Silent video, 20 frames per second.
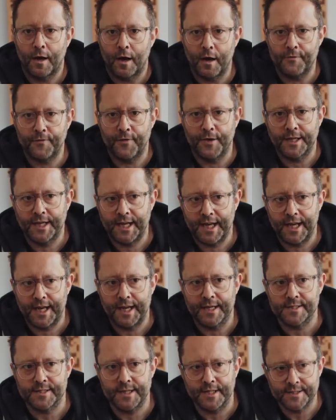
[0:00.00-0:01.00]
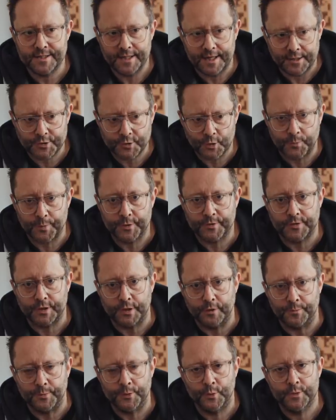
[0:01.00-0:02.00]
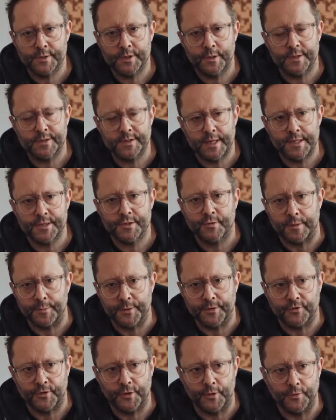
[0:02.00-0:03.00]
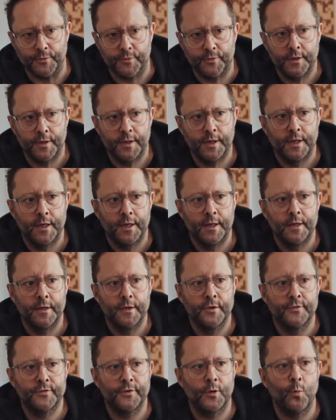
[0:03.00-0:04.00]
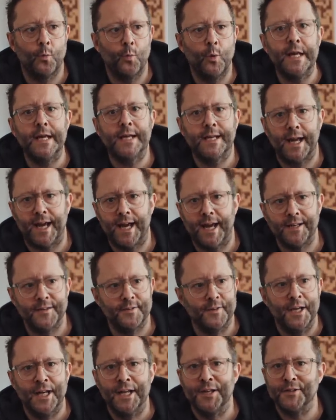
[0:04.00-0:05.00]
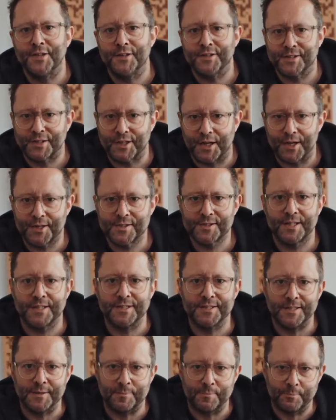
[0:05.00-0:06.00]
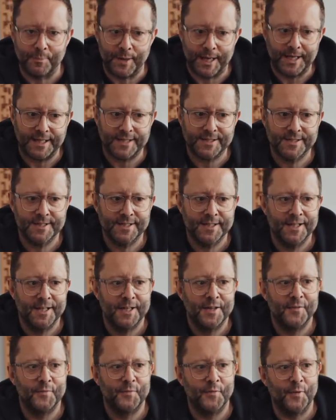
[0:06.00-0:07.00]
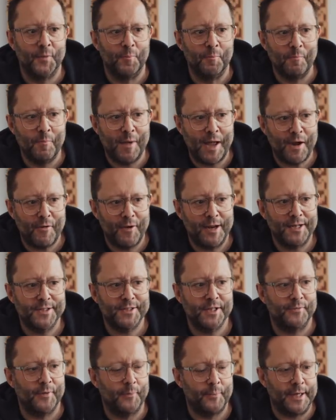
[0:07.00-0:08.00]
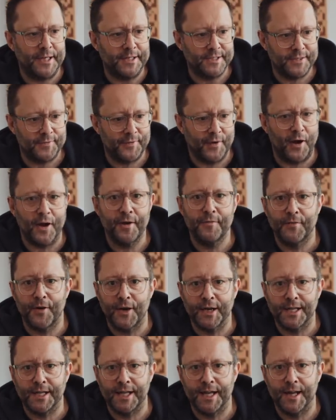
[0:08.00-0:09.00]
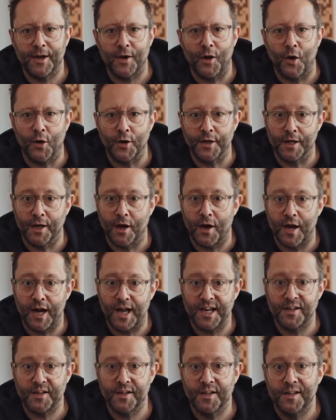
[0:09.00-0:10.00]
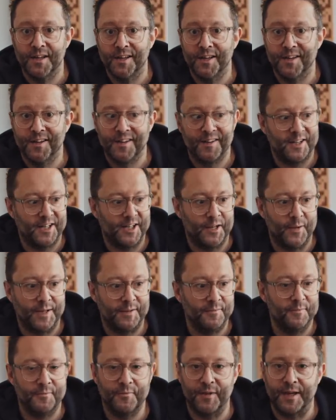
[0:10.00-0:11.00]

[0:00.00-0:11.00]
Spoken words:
Hi-fi gear is an intellectual pursuit, but also a sensory pursuit. So we can discuss and debate the merits of a piece of hi-fi gear online, you know, in